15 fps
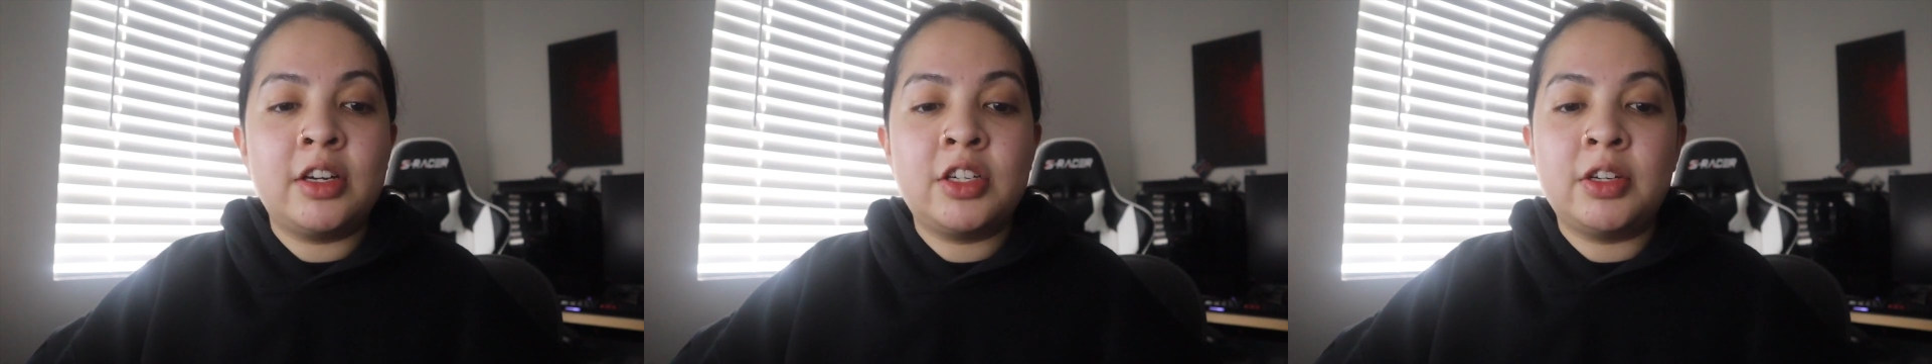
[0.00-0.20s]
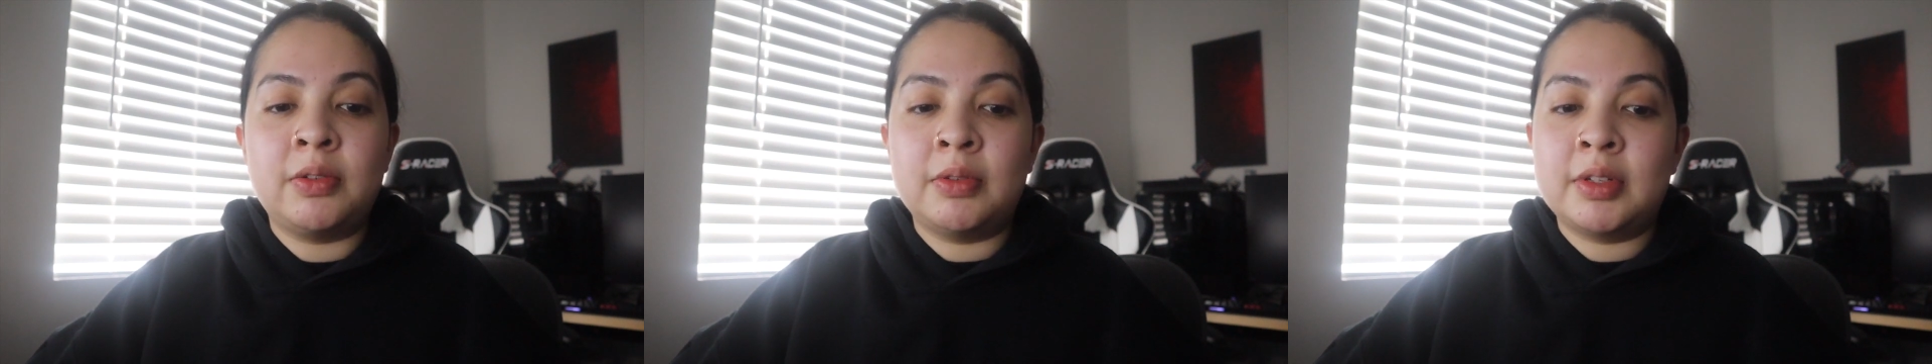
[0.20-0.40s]

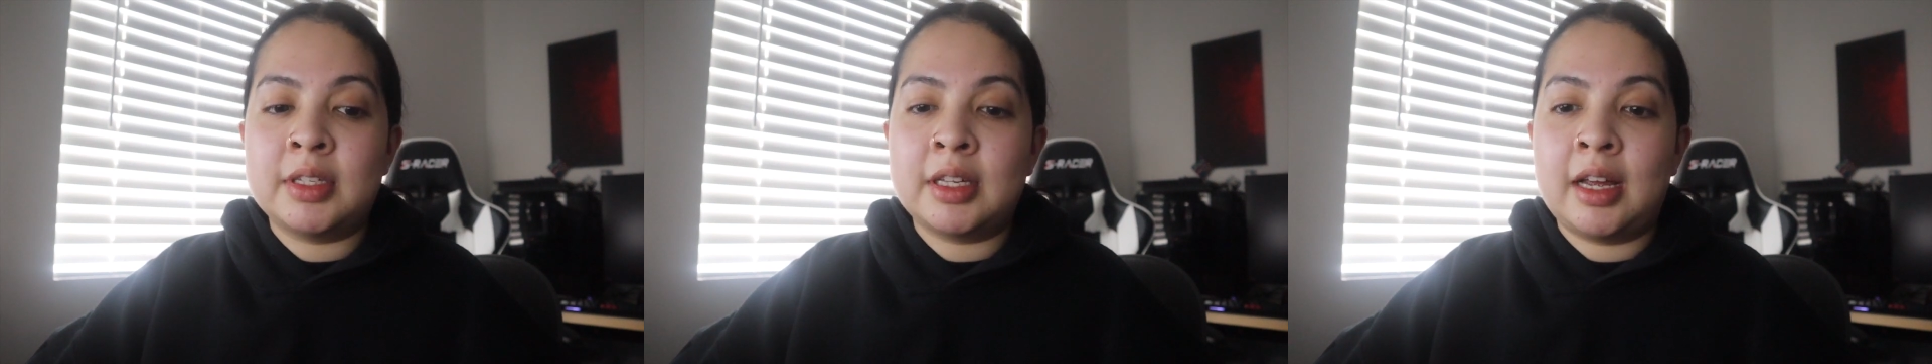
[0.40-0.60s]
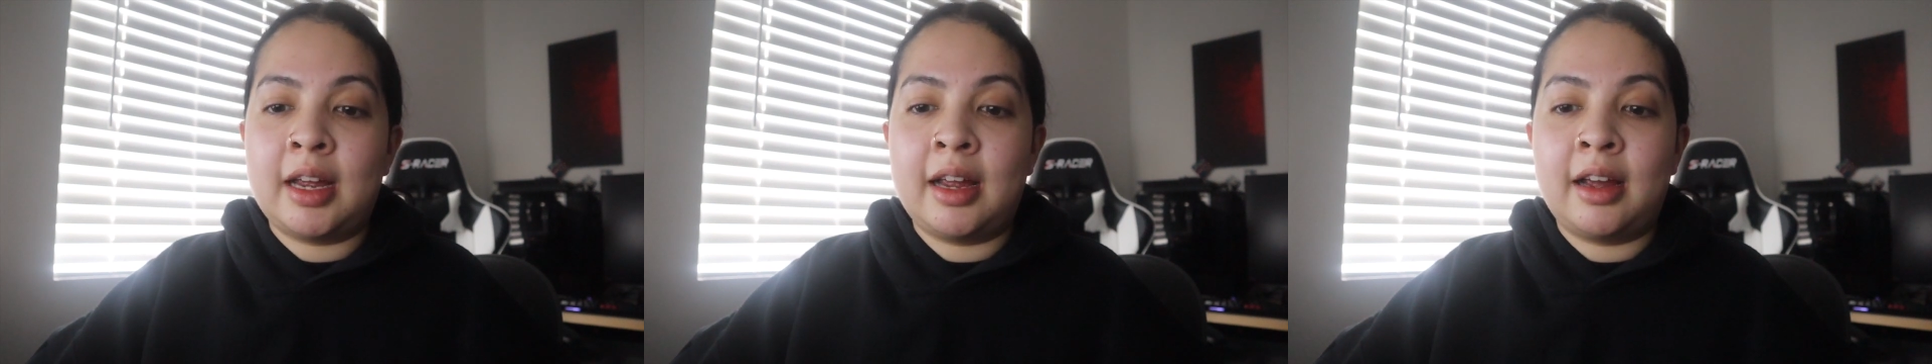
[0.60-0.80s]
she was
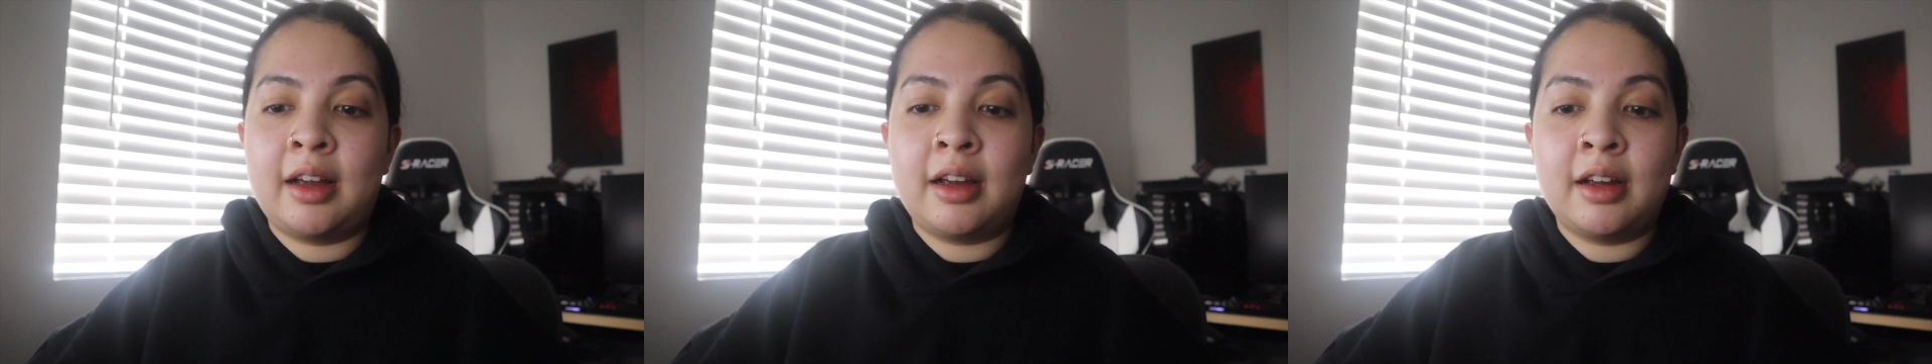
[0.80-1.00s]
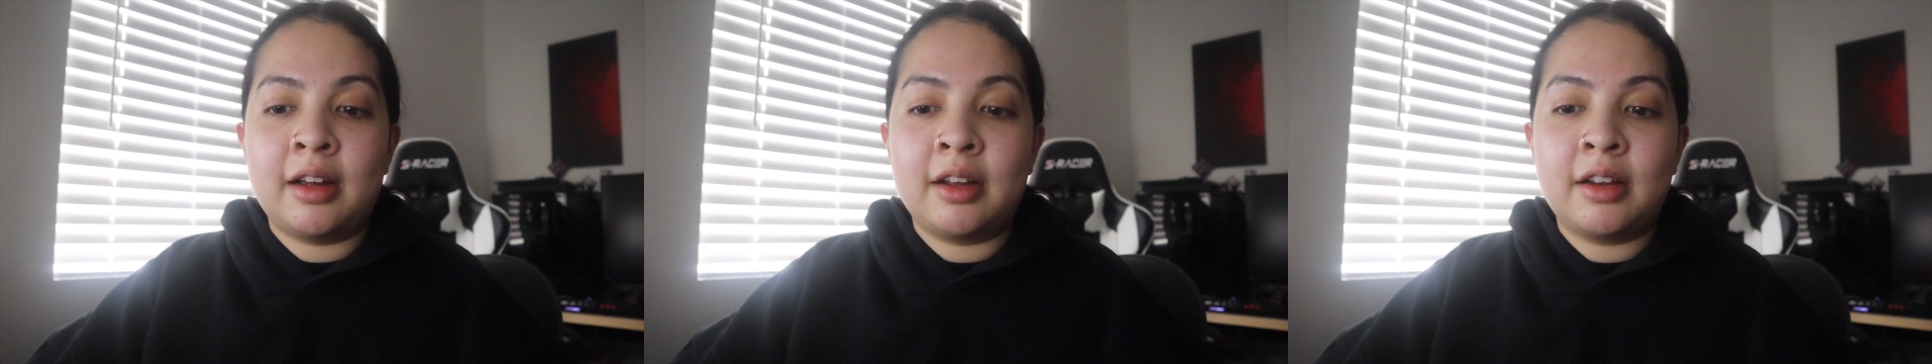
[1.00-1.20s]

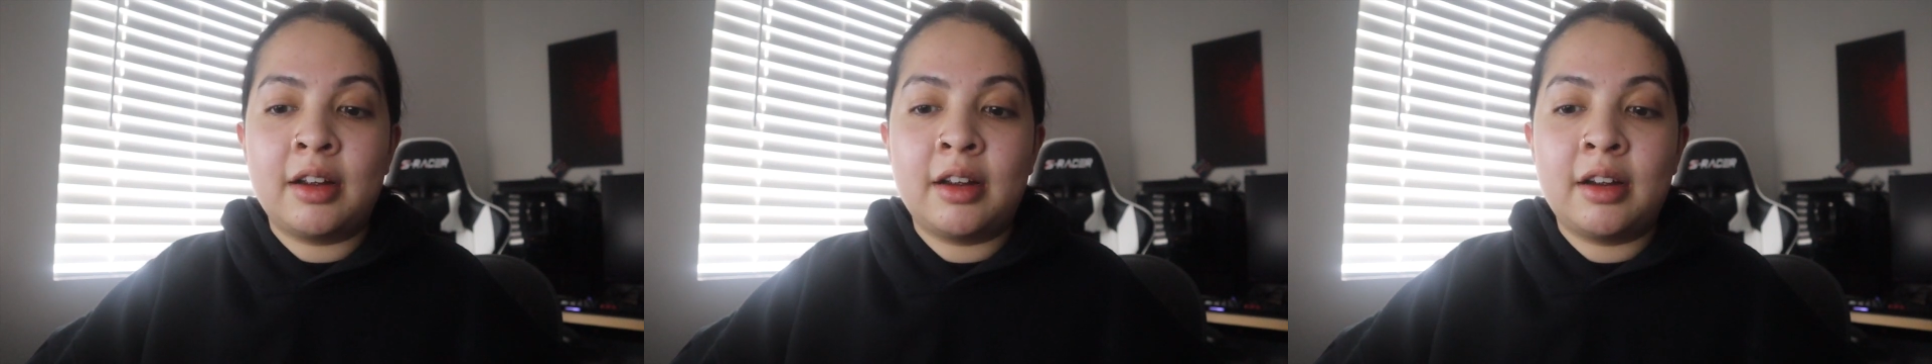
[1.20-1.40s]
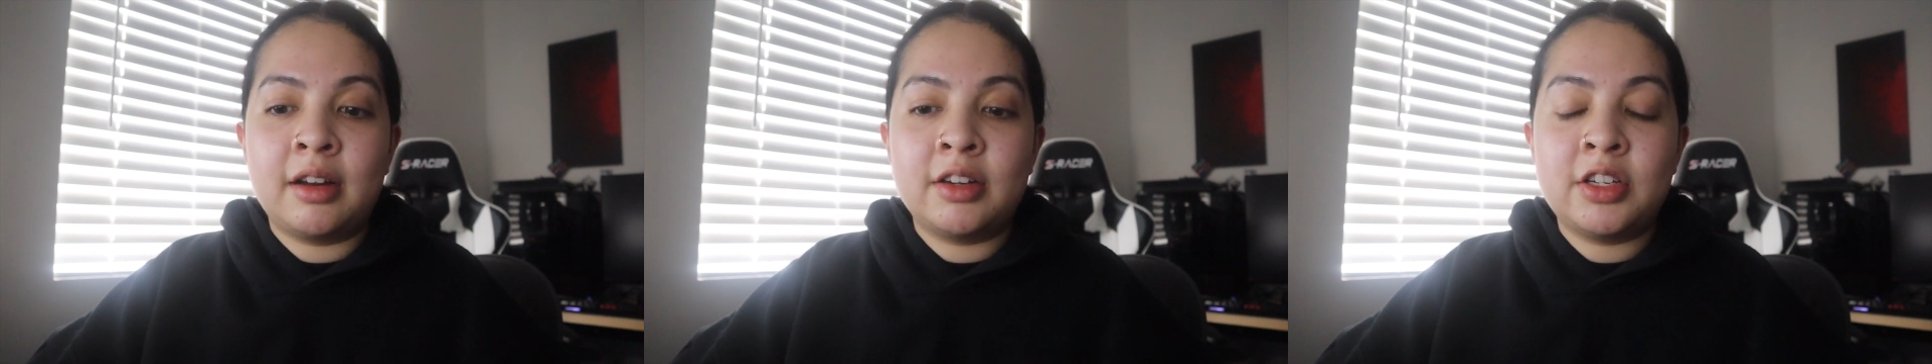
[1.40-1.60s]
like,
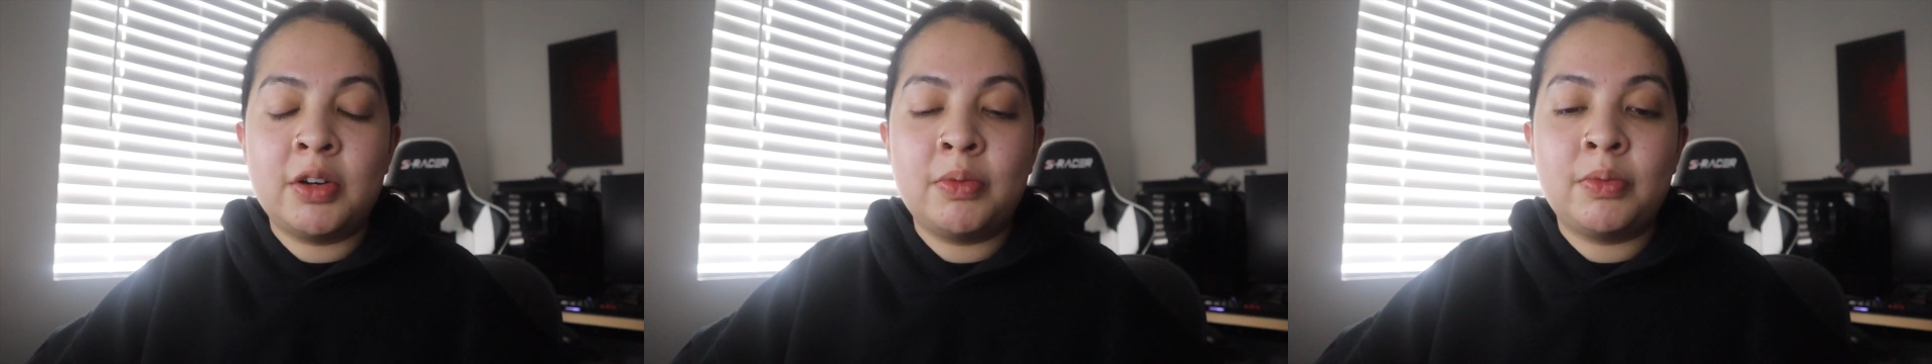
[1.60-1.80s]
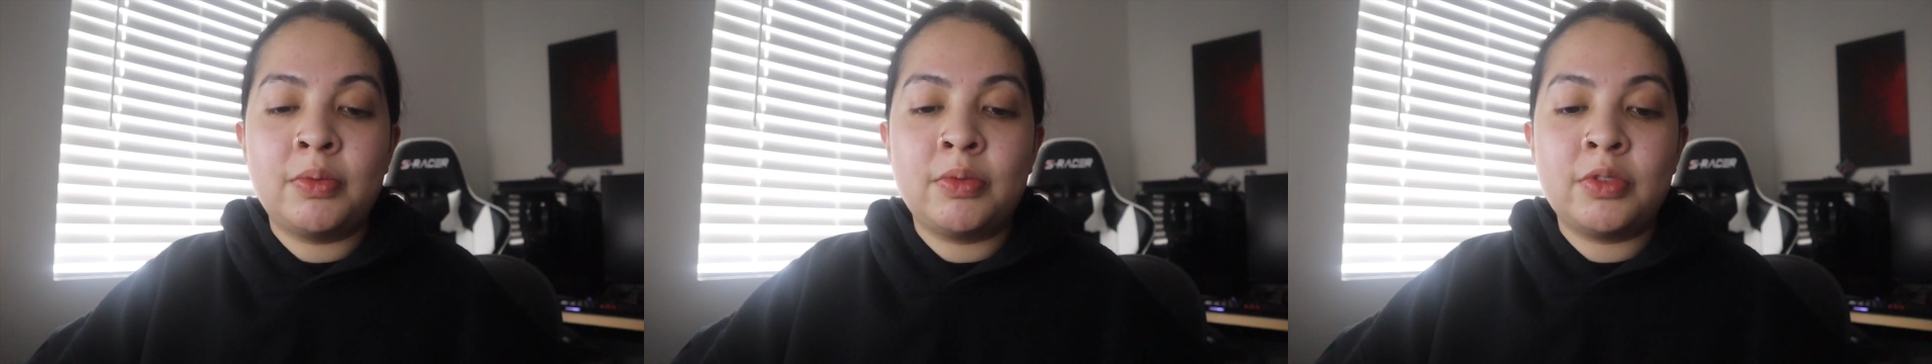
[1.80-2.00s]

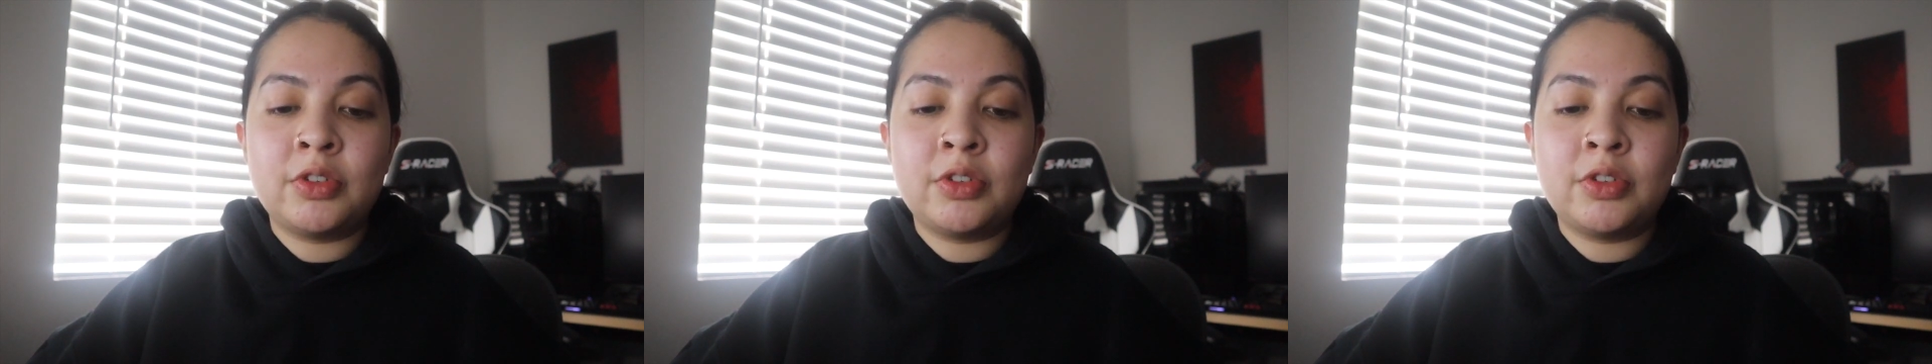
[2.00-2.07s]
you